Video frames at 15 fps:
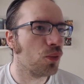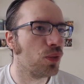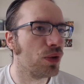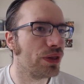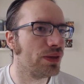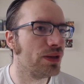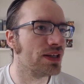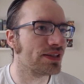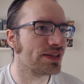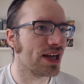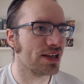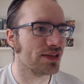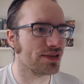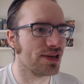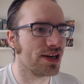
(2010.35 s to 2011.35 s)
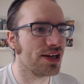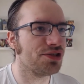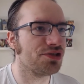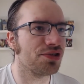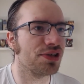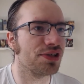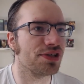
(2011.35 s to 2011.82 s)
with the
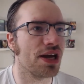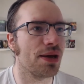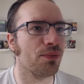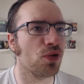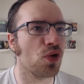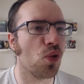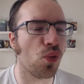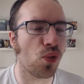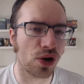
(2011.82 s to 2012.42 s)
assassination attempt